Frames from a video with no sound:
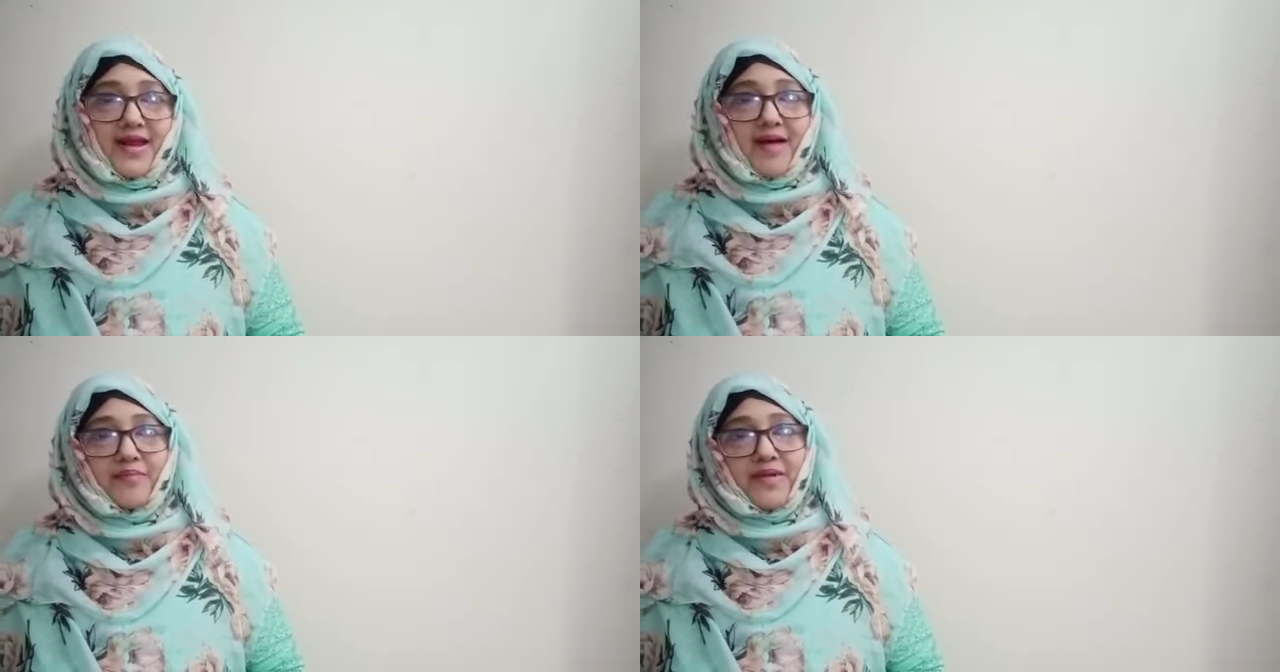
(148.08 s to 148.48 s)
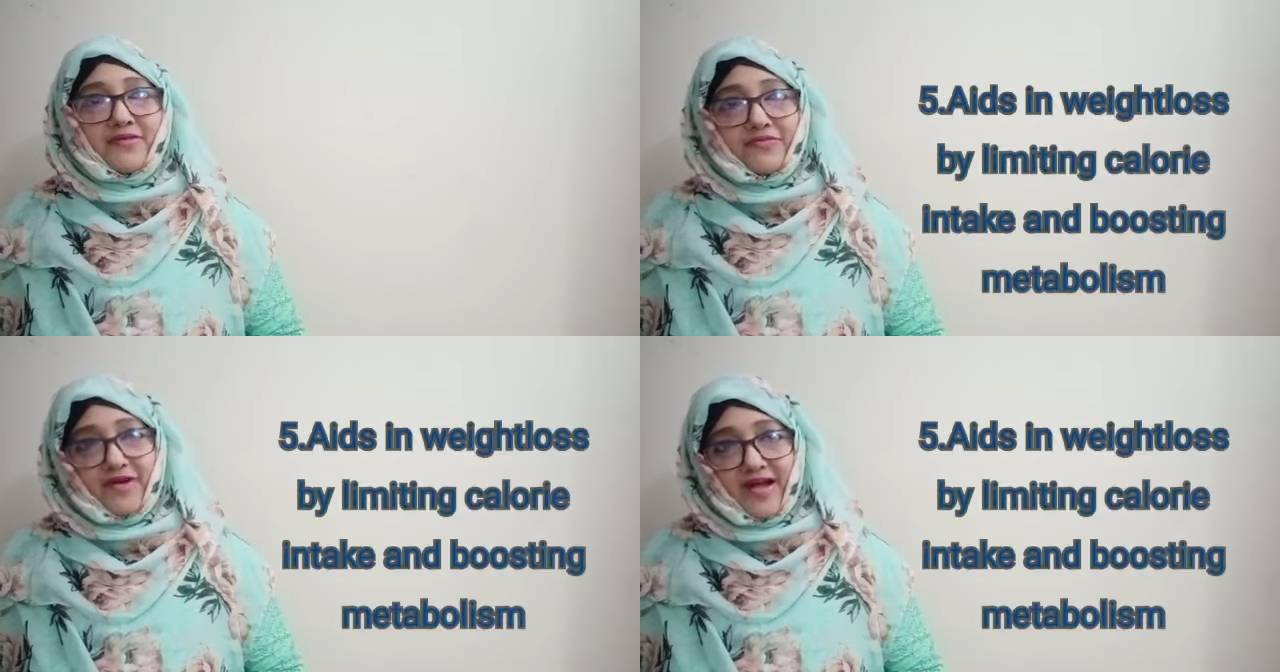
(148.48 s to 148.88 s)

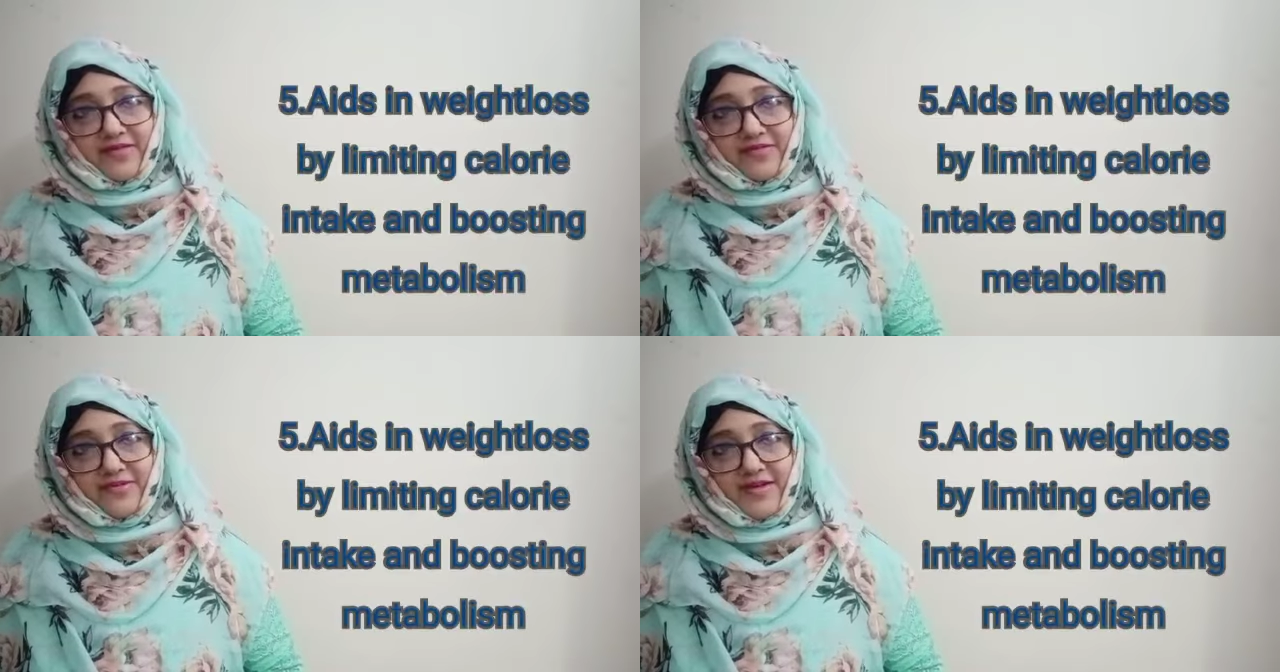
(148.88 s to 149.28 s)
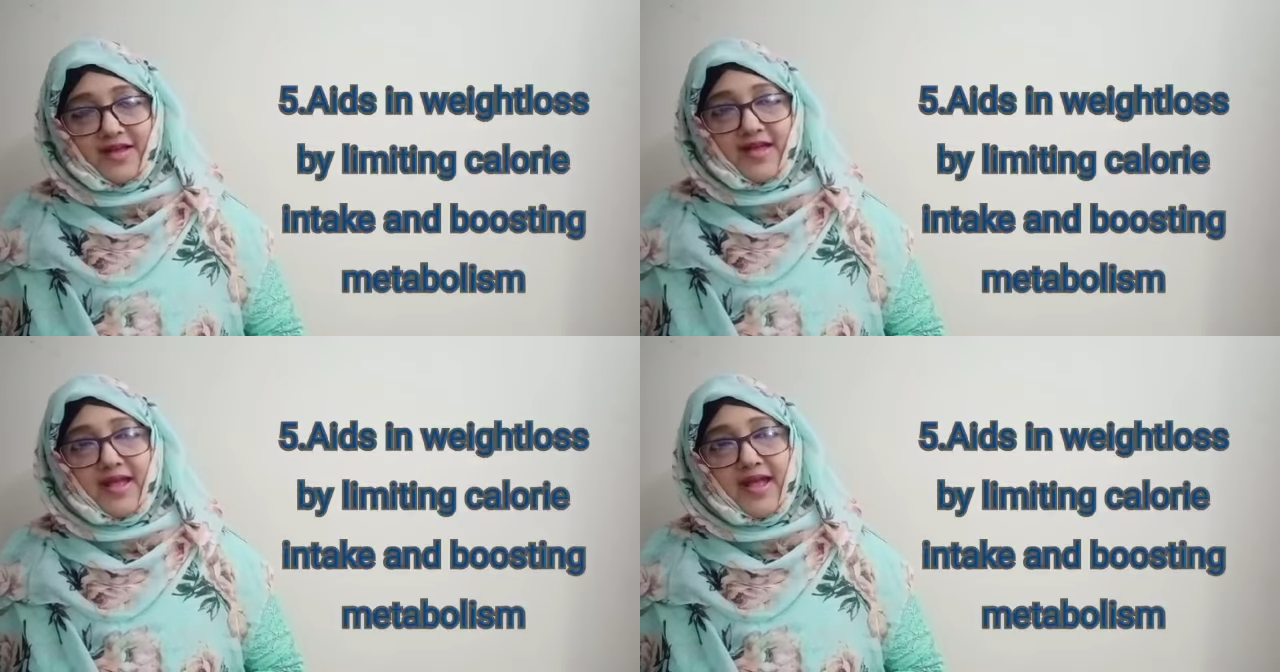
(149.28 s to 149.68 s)
Number five,
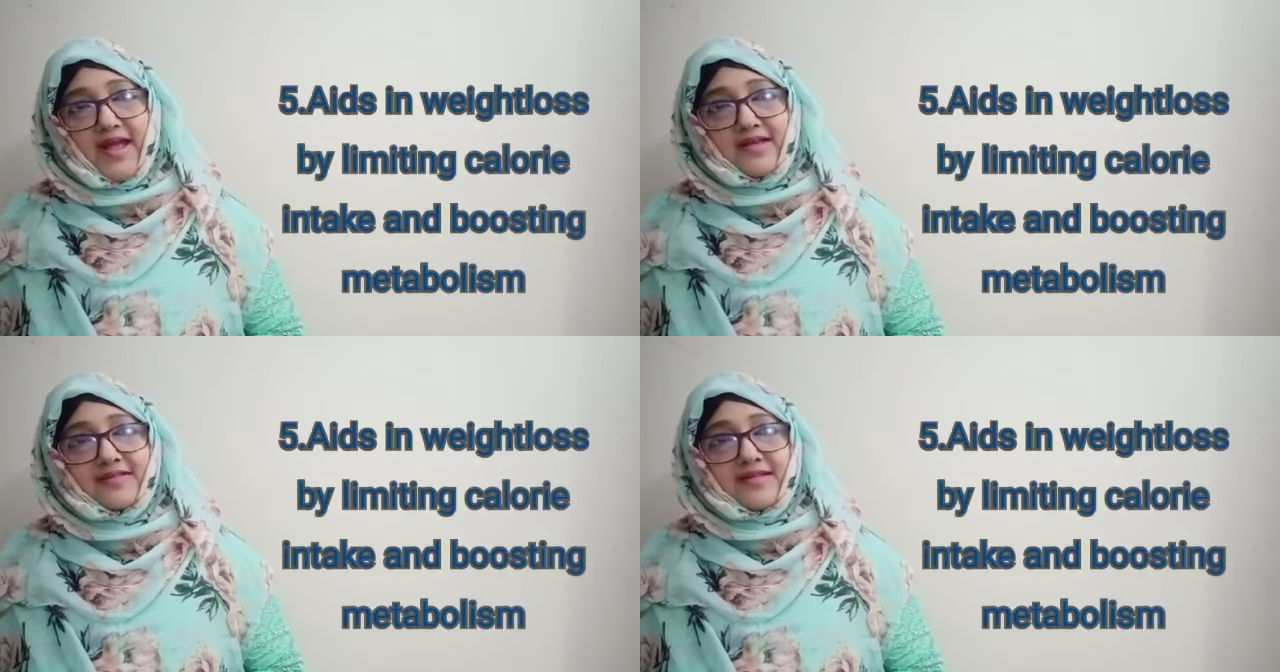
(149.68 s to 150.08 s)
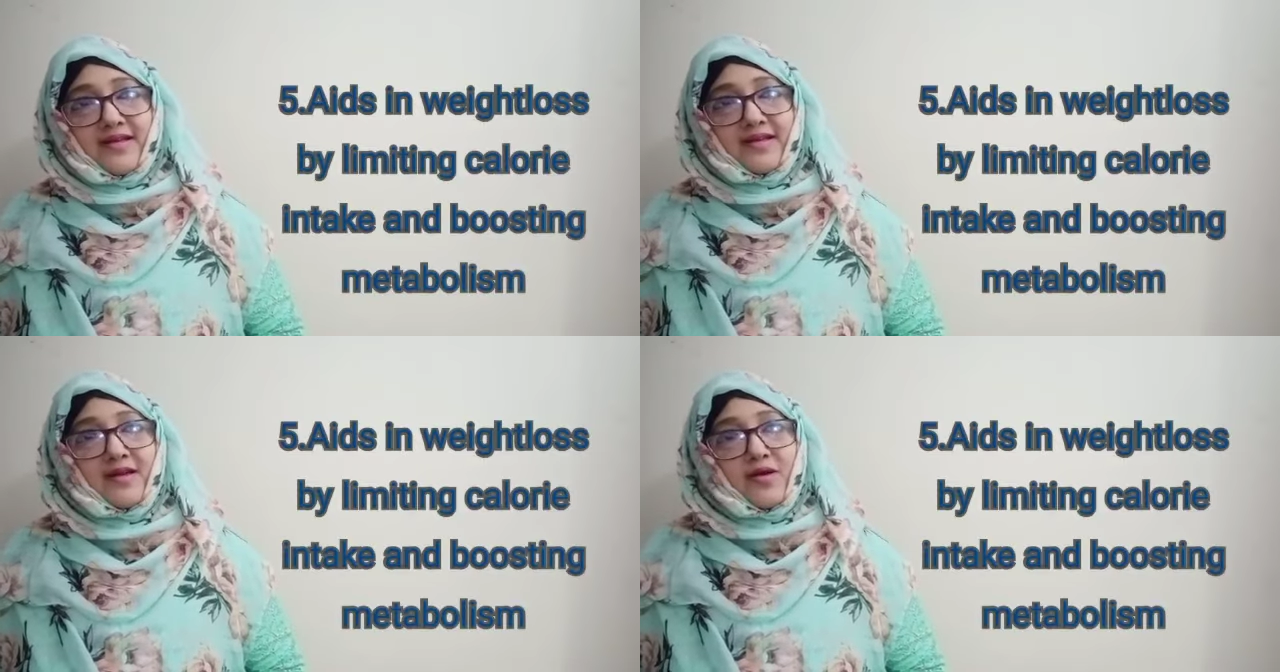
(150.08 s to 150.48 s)
aids
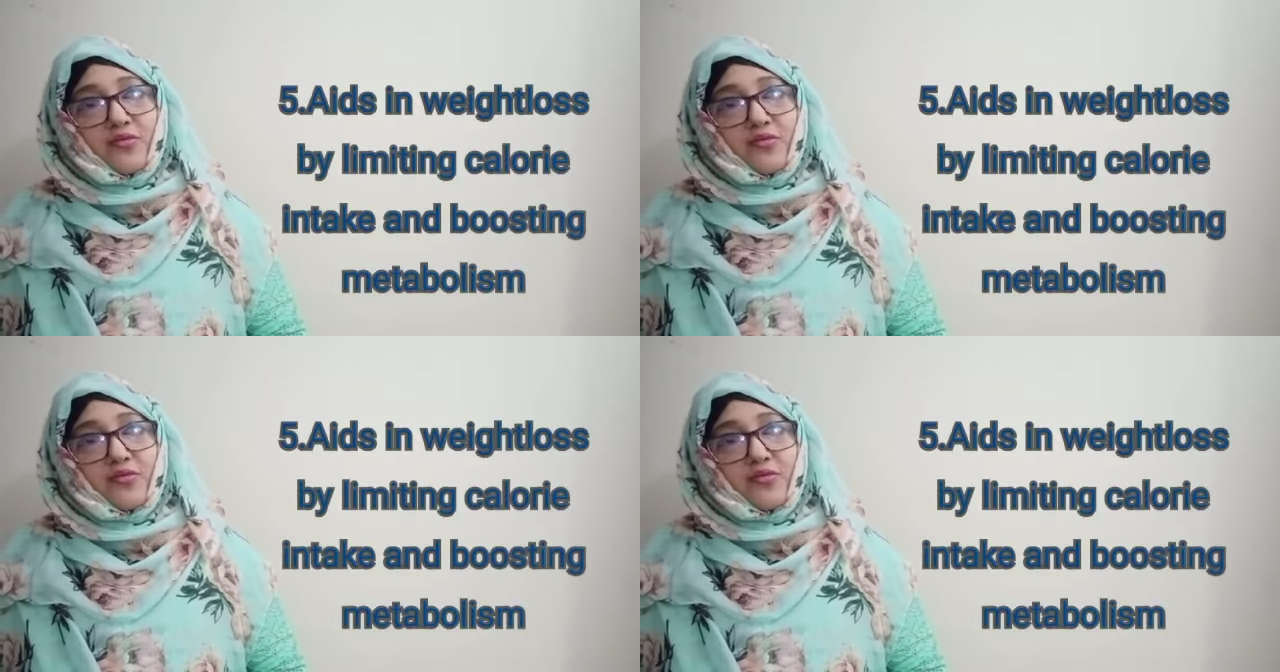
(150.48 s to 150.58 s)
in